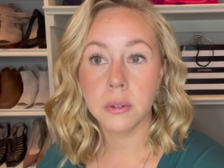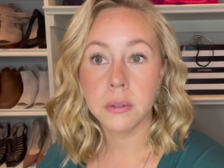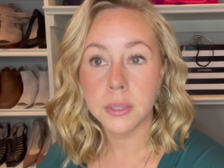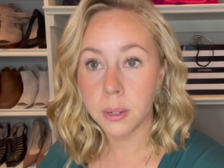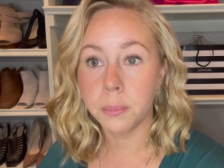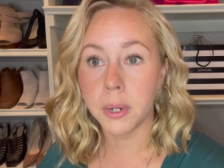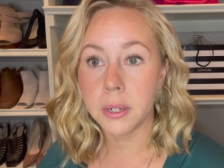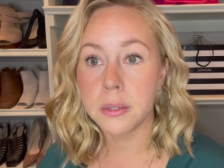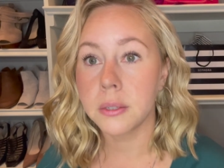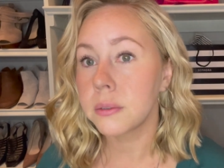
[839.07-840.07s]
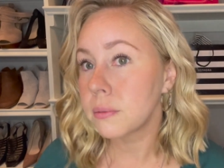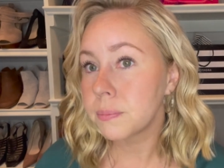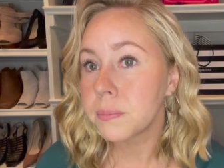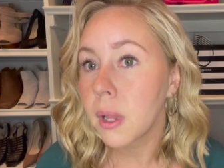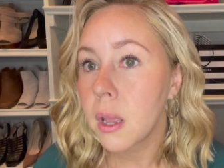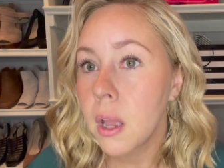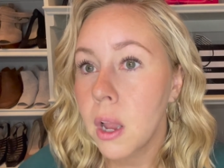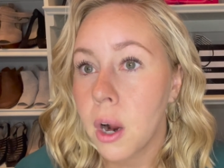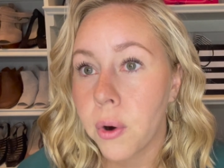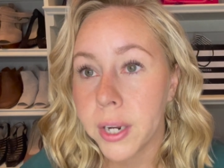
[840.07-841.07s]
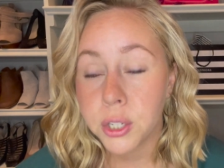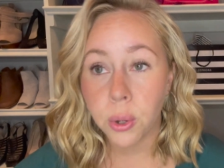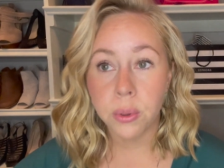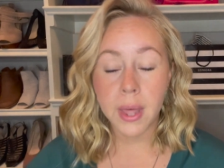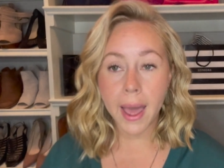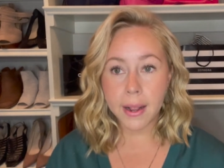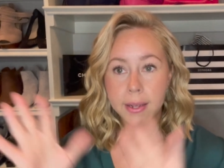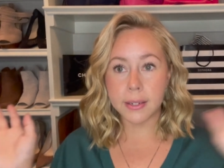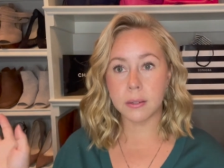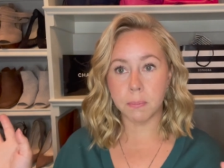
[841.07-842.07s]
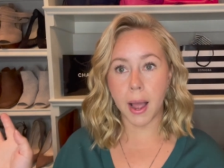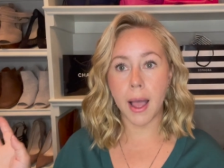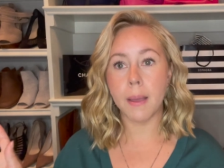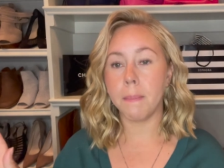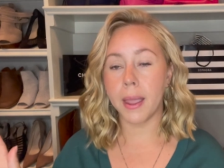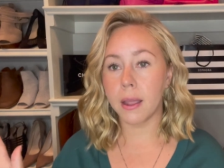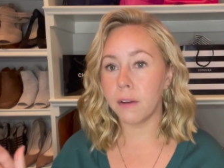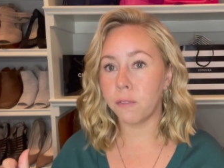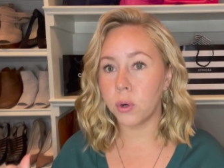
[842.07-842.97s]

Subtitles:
10 minutes. All right, so that is my makeup for